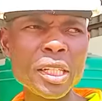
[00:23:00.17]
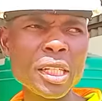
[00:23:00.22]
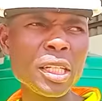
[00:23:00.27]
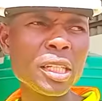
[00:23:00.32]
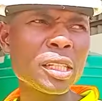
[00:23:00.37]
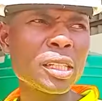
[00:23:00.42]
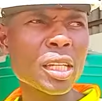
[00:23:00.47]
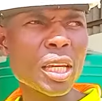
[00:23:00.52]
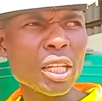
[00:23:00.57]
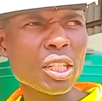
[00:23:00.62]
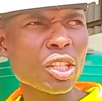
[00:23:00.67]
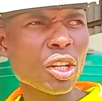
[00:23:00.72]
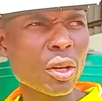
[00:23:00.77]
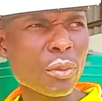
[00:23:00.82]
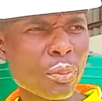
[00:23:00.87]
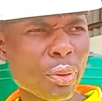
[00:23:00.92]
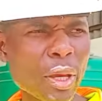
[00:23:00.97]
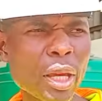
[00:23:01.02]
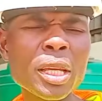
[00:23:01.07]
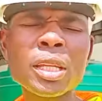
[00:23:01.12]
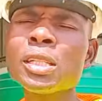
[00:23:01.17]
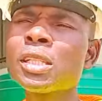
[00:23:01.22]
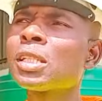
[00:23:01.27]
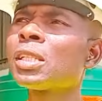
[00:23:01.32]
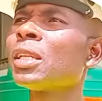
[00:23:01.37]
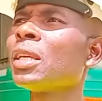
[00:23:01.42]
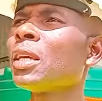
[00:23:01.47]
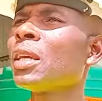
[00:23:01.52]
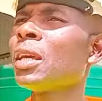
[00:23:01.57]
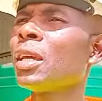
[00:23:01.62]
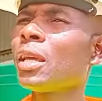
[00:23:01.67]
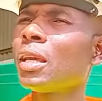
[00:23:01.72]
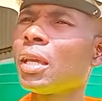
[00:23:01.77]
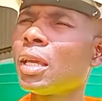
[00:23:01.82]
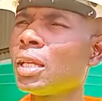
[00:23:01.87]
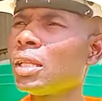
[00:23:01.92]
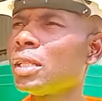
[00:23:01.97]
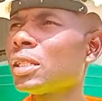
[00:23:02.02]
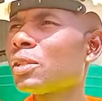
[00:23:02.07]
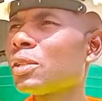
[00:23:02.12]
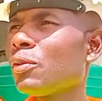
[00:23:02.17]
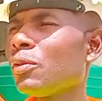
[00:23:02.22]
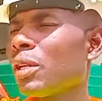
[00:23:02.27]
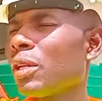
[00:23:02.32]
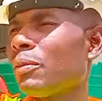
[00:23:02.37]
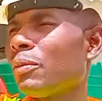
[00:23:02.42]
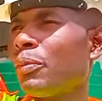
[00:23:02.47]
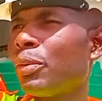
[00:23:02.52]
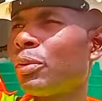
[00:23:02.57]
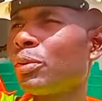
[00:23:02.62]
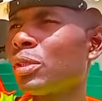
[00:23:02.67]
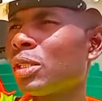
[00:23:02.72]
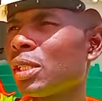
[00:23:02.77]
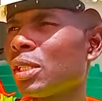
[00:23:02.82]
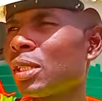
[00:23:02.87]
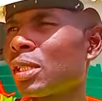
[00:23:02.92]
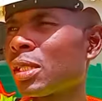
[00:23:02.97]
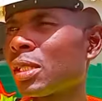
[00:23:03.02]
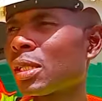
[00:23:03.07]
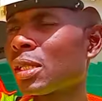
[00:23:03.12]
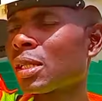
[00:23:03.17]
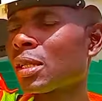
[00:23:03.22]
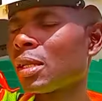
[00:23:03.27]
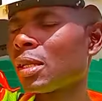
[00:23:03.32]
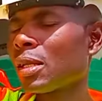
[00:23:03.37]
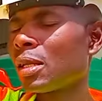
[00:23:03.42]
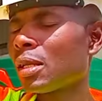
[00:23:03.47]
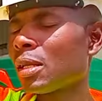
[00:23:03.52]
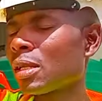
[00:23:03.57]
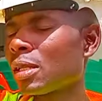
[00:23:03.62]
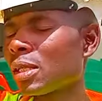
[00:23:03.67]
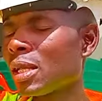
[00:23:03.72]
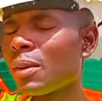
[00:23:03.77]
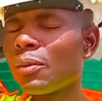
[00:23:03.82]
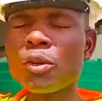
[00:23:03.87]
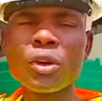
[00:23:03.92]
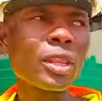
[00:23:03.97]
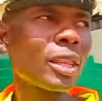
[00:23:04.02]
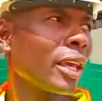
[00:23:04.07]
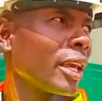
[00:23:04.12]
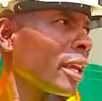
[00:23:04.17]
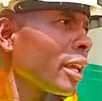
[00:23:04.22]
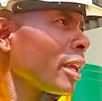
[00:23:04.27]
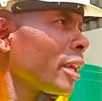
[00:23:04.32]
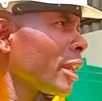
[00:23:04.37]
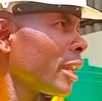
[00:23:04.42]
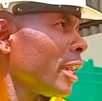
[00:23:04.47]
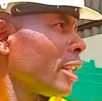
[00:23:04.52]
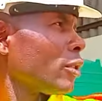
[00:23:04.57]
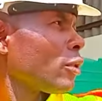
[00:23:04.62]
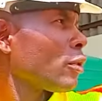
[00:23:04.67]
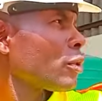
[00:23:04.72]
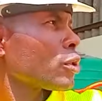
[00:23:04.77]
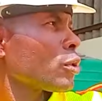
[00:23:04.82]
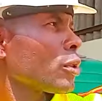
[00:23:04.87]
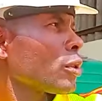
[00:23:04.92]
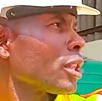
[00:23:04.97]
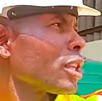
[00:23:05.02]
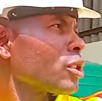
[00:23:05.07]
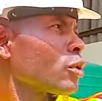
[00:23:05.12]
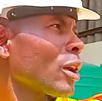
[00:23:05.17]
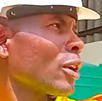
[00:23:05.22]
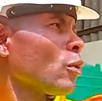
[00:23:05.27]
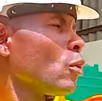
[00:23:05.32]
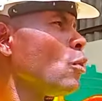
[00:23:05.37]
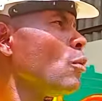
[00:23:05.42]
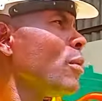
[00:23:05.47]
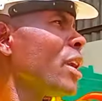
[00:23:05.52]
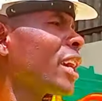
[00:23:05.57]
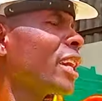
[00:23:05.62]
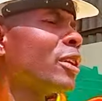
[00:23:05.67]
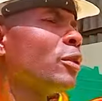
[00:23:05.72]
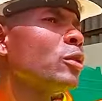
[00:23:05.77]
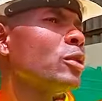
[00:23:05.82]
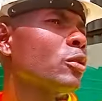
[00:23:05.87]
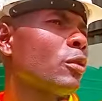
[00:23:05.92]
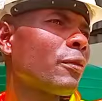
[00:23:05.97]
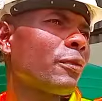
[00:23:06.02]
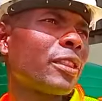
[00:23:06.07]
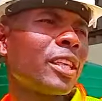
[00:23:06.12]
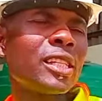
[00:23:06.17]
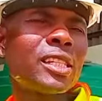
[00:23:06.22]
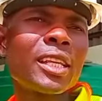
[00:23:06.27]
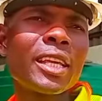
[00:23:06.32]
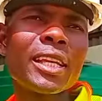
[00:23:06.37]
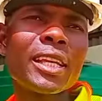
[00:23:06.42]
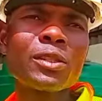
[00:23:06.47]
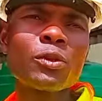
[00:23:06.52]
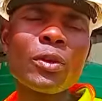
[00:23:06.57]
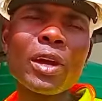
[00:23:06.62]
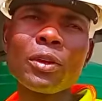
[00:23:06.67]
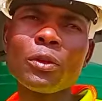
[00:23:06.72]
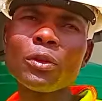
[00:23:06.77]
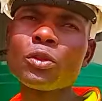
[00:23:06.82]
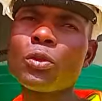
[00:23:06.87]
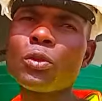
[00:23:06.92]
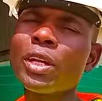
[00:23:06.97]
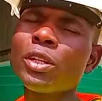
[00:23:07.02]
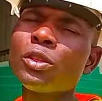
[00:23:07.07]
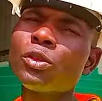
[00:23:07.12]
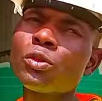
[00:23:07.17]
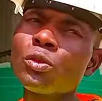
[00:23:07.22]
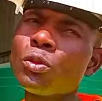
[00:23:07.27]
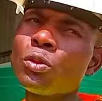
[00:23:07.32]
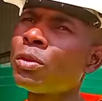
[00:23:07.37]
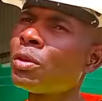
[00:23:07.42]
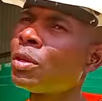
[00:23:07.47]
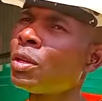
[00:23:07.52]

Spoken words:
it and repair it, and we put it somewhere there. And also this one, we'll make use of these gates. We are not going to